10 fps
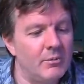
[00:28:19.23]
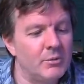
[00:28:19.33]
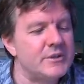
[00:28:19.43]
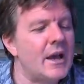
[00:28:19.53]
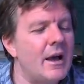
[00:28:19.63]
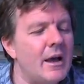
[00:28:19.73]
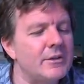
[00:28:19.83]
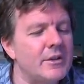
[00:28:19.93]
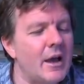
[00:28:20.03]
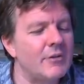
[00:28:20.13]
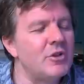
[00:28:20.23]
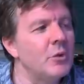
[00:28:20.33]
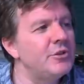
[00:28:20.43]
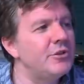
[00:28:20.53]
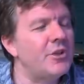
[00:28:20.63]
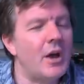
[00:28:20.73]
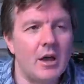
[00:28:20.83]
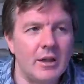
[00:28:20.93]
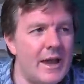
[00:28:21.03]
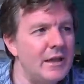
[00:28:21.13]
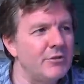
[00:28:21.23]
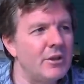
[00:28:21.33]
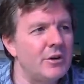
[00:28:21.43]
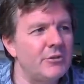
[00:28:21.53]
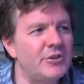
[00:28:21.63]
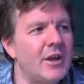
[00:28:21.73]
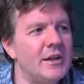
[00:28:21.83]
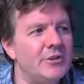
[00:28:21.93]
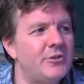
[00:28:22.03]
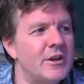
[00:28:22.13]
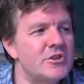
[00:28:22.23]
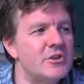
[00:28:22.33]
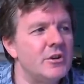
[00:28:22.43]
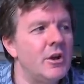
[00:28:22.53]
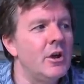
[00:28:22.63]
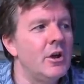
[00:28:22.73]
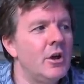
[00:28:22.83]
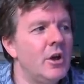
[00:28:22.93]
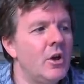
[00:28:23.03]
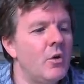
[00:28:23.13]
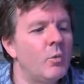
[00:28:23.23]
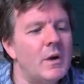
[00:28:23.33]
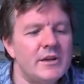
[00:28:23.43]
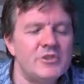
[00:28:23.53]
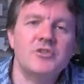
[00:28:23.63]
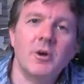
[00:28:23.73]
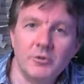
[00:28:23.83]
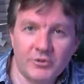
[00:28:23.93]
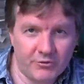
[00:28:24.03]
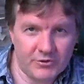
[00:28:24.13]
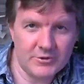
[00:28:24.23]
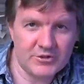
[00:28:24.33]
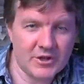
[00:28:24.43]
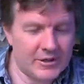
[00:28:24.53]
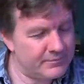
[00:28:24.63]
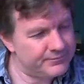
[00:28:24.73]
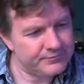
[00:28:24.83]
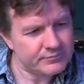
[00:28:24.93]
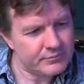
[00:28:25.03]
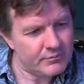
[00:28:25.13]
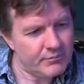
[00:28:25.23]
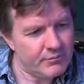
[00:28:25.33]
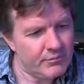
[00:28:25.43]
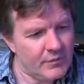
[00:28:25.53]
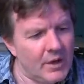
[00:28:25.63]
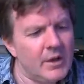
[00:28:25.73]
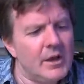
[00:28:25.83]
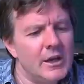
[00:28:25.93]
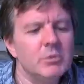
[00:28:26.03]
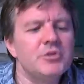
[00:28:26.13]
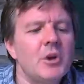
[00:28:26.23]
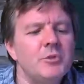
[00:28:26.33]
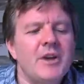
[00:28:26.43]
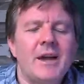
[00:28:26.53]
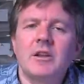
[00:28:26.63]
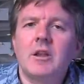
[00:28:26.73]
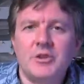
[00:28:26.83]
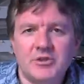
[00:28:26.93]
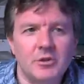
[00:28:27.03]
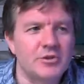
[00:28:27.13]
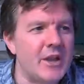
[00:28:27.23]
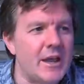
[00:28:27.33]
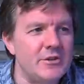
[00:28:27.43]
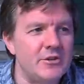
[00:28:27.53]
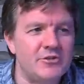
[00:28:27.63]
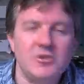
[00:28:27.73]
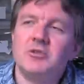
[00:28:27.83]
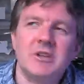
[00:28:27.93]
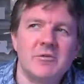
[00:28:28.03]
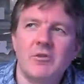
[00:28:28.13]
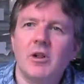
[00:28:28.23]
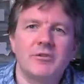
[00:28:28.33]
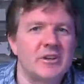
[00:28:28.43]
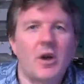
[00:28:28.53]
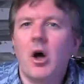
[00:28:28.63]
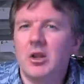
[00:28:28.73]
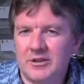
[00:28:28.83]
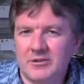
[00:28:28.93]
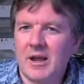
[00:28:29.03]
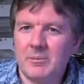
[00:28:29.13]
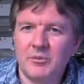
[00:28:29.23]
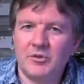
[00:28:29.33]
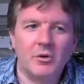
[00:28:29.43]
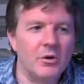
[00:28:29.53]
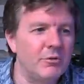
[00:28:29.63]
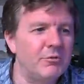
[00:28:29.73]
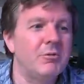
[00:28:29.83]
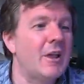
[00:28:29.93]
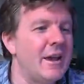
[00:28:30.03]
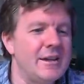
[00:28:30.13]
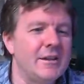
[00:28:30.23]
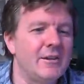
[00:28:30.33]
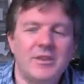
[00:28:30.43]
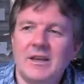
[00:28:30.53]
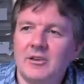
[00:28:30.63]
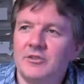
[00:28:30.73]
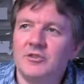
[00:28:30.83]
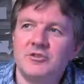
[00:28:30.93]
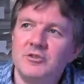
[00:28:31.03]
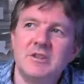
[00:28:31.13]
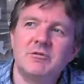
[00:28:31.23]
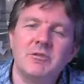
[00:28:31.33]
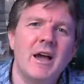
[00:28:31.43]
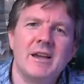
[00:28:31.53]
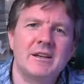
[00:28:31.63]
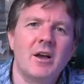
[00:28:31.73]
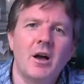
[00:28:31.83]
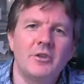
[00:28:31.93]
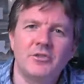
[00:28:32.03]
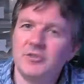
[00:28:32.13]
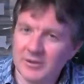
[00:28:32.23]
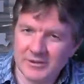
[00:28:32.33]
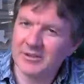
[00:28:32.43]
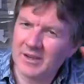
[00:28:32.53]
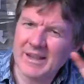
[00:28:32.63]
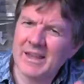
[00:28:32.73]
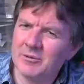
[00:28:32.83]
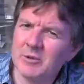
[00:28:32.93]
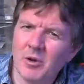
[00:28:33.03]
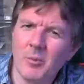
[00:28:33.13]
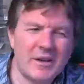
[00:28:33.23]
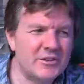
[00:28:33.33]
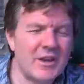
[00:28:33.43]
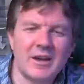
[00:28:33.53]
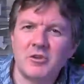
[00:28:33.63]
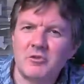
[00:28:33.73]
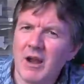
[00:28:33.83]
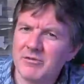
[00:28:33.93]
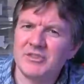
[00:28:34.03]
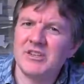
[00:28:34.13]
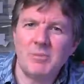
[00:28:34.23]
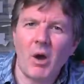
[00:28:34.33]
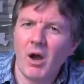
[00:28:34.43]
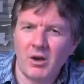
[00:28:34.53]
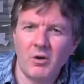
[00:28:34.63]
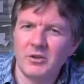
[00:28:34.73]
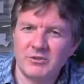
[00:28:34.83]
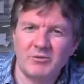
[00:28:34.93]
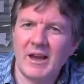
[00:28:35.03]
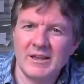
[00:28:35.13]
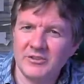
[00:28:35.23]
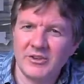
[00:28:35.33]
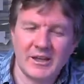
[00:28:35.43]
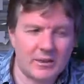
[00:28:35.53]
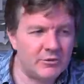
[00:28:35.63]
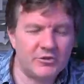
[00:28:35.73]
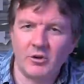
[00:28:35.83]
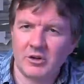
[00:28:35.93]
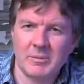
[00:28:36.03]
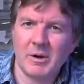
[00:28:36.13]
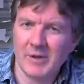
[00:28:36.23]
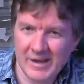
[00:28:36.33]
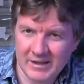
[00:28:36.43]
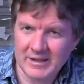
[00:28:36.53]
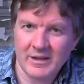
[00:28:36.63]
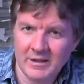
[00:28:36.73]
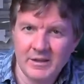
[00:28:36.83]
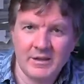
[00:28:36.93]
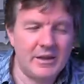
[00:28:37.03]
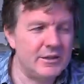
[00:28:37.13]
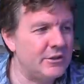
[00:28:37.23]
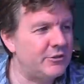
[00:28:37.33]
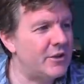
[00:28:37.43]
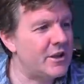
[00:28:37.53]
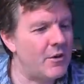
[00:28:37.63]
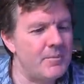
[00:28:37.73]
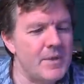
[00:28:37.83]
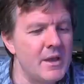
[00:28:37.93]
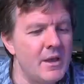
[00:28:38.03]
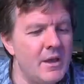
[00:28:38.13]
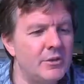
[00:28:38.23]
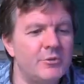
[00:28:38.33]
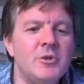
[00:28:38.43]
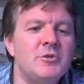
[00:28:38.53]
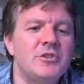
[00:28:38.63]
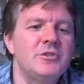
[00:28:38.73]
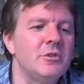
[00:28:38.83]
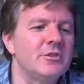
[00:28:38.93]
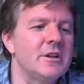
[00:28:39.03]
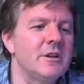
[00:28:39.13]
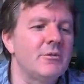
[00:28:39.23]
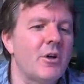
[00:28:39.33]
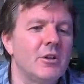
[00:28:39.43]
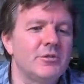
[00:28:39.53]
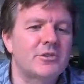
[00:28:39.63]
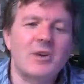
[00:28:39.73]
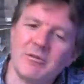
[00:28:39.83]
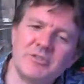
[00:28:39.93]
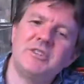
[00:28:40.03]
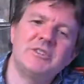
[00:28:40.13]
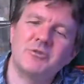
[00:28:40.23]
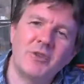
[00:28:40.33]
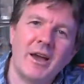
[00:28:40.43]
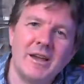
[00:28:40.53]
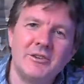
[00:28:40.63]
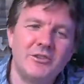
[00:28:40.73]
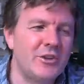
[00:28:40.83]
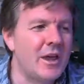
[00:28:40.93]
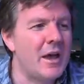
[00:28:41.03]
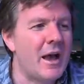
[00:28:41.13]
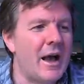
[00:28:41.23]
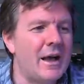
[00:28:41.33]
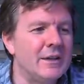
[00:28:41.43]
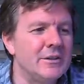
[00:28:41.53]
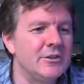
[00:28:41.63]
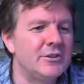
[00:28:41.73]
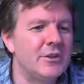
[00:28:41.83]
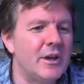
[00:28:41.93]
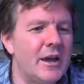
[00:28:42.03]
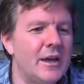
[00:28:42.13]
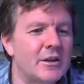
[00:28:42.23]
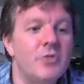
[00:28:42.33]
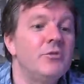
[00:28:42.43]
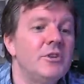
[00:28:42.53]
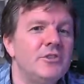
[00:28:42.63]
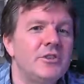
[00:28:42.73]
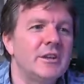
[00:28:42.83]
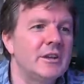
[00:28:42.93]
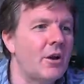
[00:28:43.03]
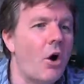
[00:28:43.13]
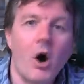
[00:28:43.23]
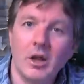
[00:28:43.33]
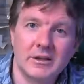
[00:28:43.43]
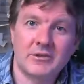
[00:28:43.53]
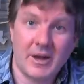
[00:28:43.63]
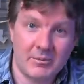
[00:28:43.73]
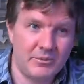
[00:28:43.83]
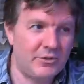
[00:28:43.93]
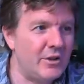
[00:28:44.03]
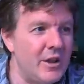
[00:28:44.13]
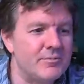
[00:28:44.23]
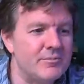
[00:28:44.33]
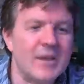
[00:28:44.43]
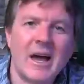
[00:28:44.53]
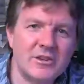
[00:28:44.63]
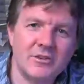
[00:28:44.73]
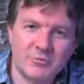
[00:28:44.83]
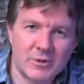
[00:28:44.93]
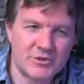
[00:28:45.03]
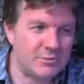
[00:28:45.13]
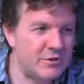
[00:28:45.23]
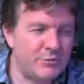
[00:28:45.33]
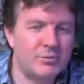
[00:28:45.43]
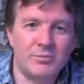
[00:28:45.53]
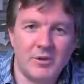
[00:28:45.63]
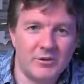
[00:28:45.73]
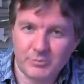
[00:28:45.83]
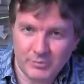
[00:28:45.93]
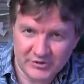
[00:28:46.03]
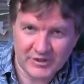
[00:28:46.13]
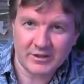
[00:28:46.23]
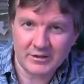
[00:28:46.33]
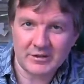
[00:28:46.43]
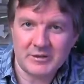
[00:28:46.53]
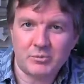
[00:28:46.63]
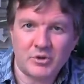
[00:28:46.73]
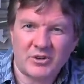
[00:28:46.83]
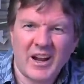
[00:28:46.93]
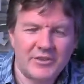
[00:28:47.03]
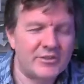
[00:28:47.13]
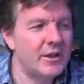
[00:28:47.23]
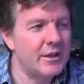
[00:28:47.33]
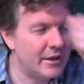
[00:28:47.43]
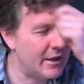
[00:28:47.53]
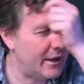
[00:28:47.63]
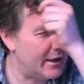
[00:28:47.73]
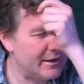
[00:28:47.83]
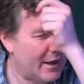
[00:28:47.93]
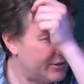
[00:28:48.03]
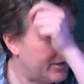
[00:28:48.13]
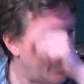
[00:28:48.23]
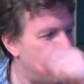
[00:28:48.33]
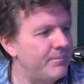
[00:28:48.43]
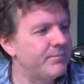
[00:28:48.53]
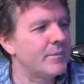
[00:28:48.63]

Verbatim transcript: But yeah, I, I've noticed that a hell of a lot of science fiction, when it shows the future, it will show technological changes, usually involving holograms or flying things. There's usually flying cars. There's, again, we go back to that gravity parkour defiance thing I was talking about earlier in this video. The future usually involves gravity defiance and uh, convincing holograms, neither of which we've have particularly progressed uh, in that time.